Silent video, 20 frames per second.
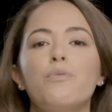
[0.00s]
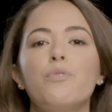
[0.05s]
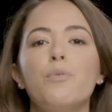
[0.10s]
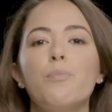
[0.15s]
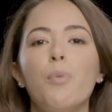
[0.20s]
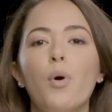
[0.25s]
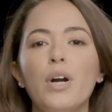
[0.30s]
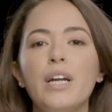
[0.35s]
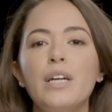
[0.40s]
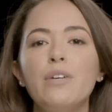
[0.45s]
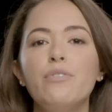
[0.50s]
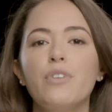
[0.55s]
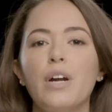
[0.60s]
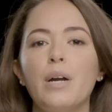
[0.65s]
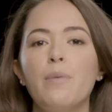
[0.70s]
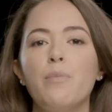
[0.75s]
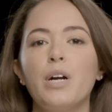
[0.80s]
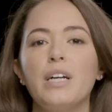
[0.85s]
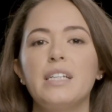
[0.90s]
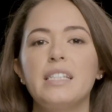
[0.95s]
Reporting
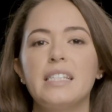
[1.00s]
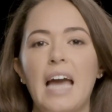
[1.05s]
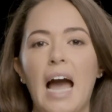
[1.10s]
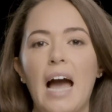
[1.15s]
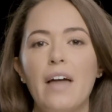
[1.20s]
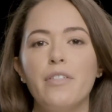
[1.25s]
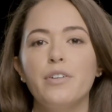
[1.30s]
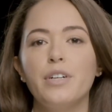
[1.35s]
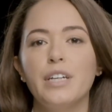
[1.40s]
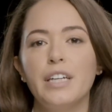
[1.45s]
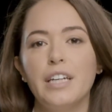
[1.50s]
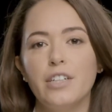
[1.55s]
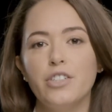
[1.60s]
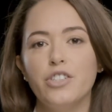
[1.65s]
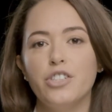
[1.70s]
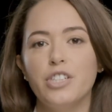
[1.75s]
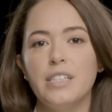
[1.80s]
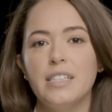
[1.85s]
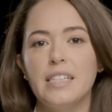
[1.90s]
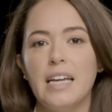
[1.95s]
frameworks gather
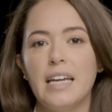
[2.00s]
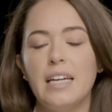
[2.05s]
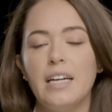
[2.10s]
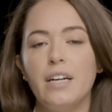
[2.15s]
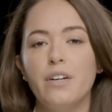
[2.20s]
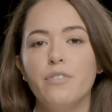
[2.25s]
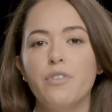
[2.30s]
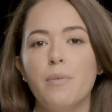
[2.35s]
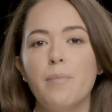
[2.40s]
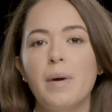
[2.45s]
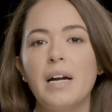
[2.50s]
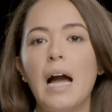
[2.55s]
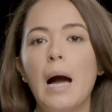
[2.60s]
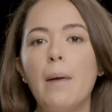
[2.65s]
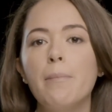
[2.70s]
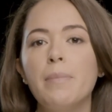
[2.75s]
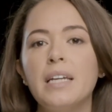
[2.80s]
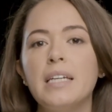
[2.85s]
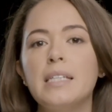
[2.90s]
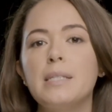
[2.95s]
ESG data from a
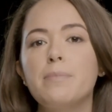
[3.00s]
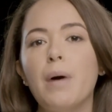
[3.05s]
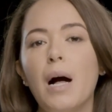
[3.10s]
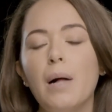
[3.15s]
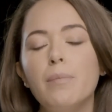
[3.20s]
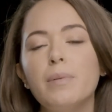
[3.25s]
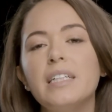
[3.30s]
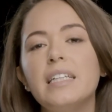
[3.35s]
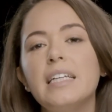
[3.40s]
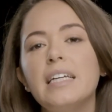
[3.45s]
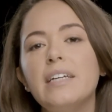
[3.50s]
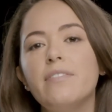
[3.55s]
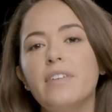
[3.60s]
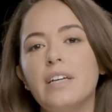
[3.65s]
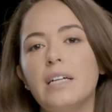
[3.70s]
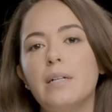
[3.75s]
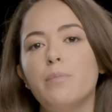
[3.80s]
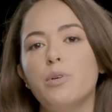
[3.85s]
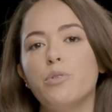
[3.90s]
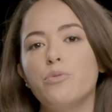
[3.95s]
company's publicly
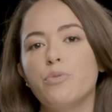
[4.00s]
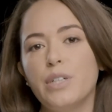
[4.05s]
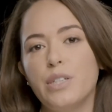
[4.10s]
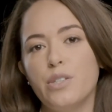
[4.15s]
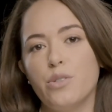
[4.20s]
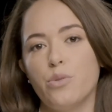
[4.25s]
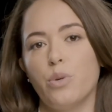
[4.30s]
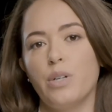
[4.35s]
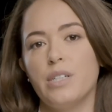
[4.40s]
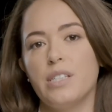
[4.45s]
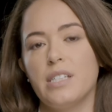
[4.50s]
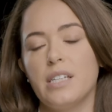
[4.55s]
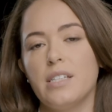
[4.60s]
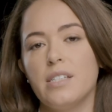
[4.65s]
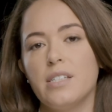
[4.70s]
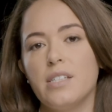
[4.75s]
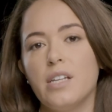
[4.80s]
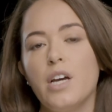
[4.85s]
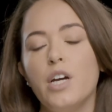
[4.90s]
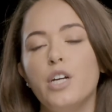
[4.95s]
available
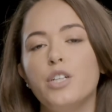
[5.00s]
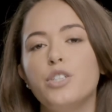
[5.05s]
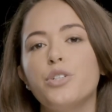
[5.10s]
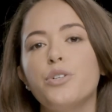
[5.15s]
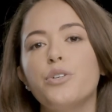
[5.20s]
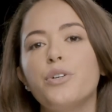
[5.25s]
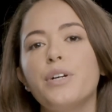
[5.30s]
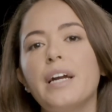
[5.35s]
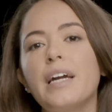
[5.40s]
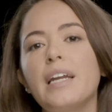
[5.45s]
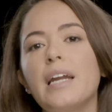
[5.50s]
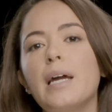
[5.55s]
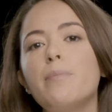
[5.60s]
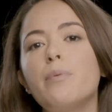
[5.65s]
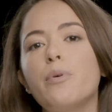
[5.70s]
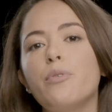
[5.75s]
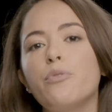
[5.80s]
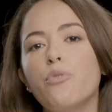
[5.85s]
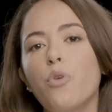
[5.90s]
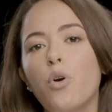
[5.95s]
resources to create a
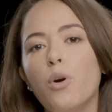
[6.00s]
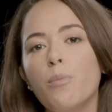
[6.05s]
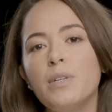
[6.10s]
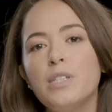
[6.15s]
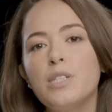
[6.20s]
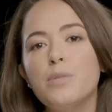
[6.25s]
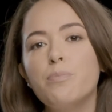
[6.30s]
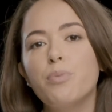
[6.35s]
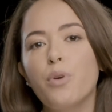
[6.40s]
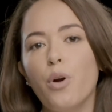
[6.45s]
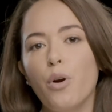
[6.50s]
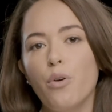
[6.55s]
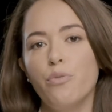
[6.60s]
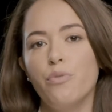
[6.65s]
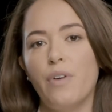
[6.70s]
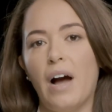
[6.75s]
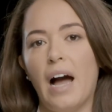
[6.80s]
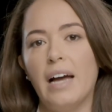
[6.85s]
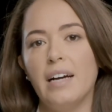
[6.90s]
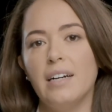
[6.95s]
performance
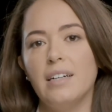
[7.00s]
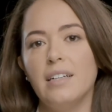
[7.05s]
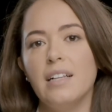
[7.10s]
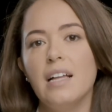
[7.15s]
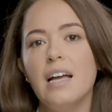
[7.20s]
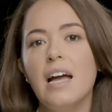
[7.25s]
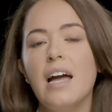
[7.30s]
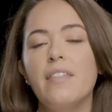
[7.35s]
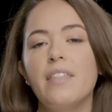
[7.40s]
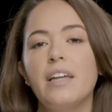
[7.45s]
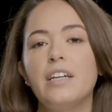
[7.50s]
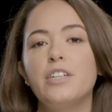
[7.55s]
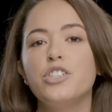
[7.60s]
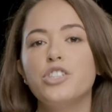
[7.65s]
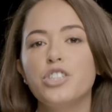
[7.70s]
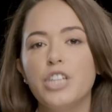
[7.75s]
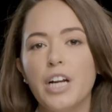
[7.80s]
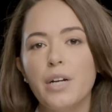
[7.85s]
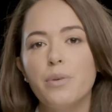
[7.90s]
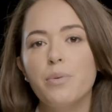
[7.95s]
profile that is
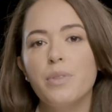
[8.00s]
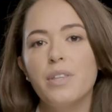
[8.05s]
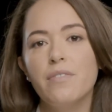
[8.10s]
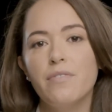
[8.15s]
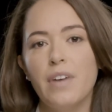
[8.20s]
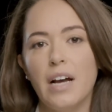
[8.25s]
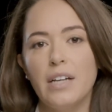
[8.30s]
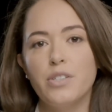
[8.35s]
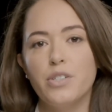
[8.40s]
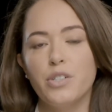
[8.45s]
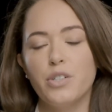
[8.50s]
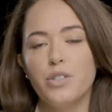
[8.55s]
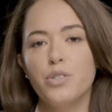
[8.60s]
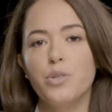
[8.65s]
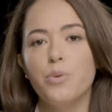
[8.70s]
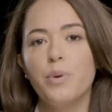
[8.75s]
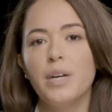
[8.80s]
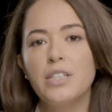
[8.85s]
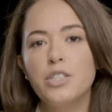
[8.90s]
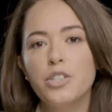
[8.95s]
shared with investors
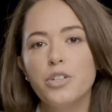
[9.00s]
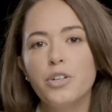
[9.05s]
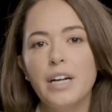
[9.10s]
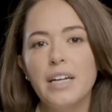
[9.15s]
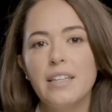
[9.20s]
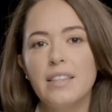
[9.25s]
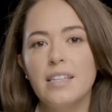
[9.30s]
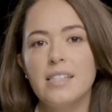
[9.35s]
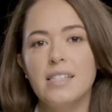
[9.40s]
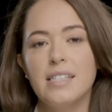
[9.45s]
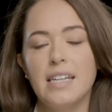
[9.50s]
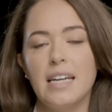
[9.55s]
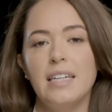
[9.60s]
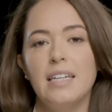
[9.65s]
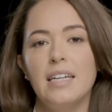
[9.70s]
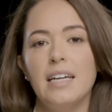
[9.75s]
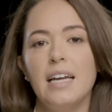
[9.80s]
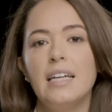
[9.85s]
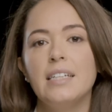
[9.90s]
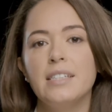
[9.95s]
who integrate this
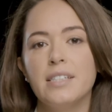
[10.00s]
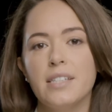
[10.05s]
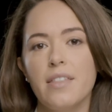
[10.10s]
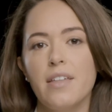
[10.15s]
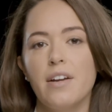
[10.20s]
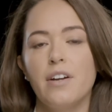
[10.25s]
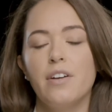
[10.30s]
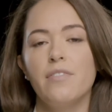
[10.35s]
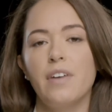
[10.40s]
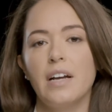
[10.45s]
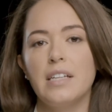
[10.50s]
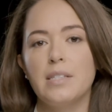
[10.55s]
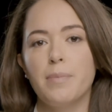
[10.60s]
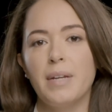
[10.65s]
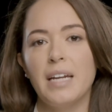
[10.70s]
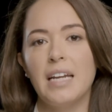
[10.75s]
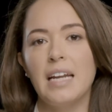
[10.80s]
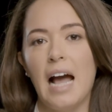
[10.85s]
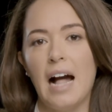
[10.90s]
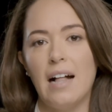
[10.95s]
data into their
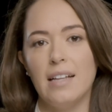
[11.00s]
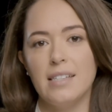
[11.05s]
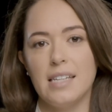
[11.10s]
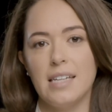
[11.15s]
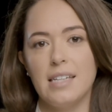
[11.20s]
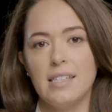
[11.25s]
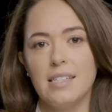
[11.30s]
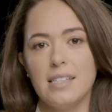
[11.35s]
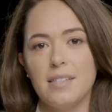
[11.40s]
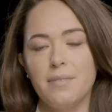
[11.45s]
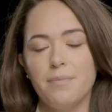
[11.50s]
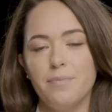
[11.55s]
investment analysis.